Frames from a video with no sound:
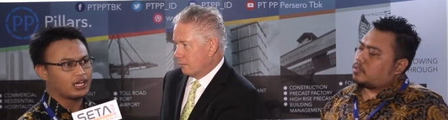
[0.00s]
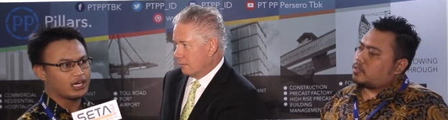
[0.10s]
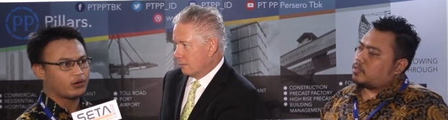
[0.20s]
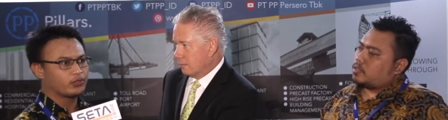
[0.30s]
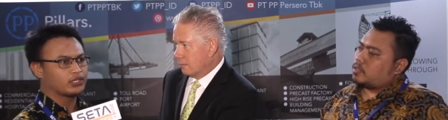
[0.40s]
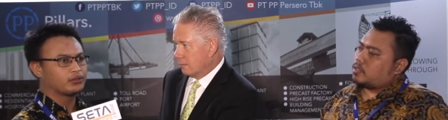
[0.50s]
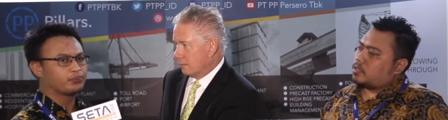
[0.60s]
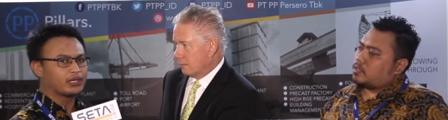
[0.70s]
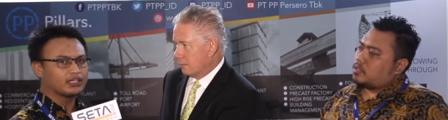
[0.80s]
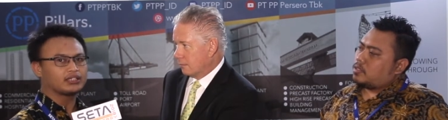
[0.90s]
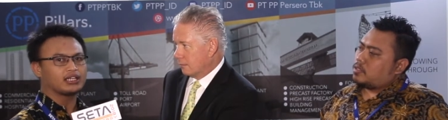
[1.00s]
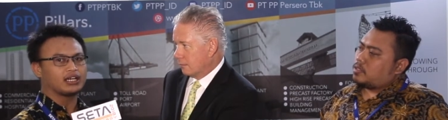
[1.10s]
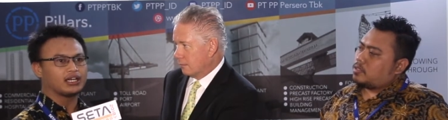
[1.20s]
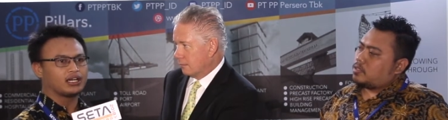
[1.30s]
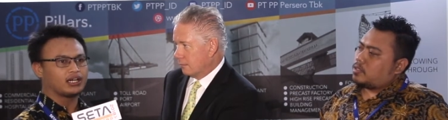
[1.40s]
Speaker 1: Uh, we built
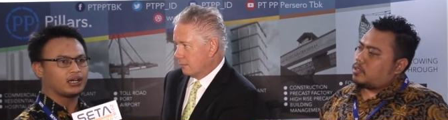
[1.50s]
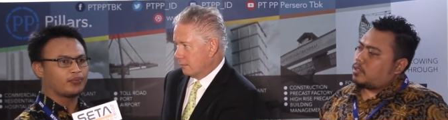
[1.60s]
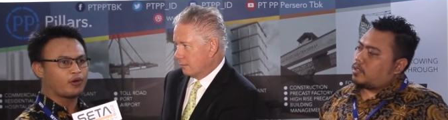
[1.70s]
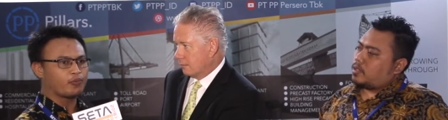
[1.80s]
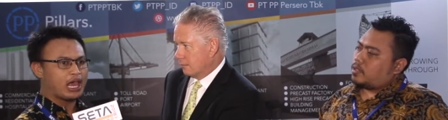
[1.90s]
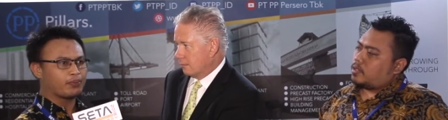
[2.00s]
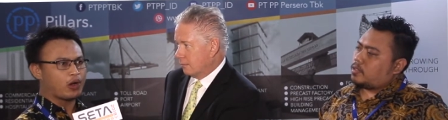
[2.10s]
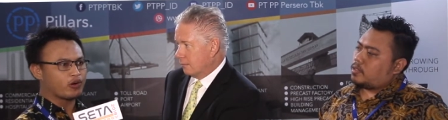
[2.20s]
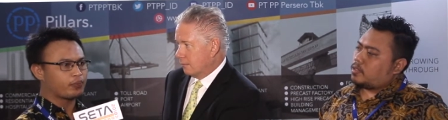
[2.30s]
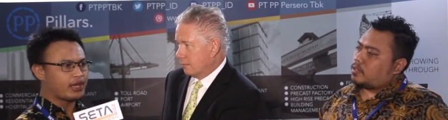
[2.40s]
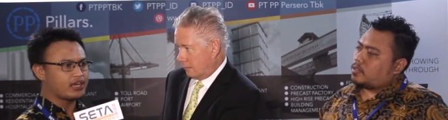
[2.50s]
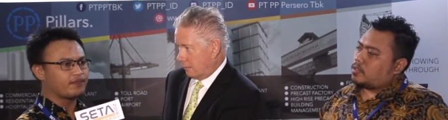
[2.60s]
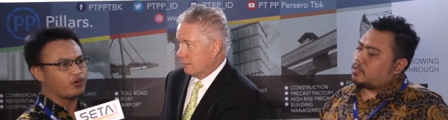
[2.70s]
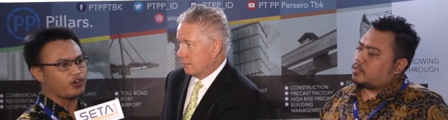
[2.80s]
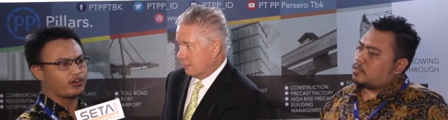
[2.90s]
a mobile power
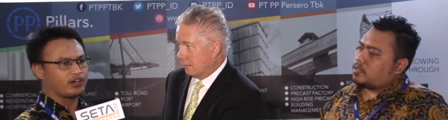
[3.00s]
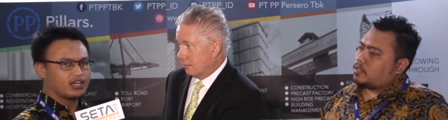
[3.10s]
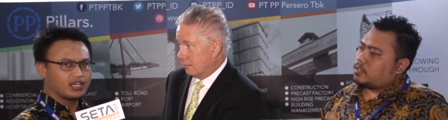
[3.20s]
plant for